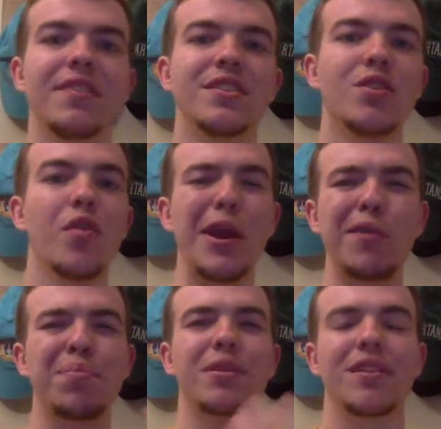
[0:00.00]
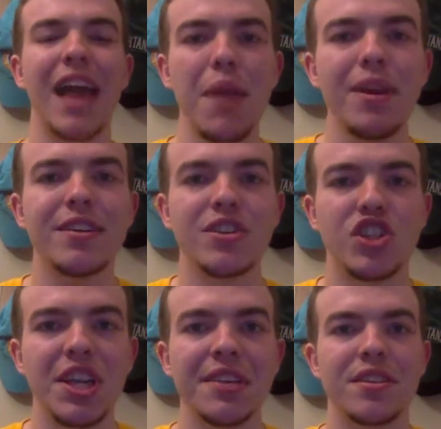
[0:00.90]
And so they are proclaiming to
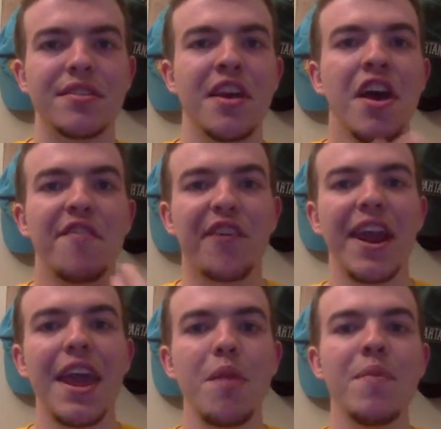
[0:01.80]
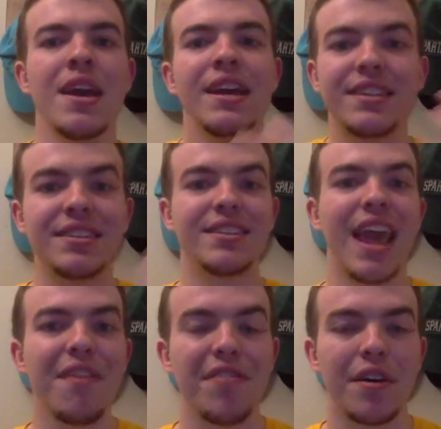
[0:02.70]
Jesus for him to
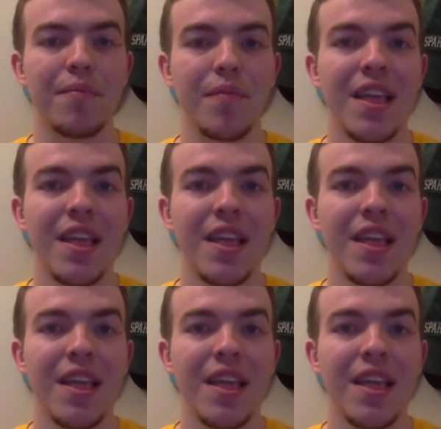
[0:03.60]
save them.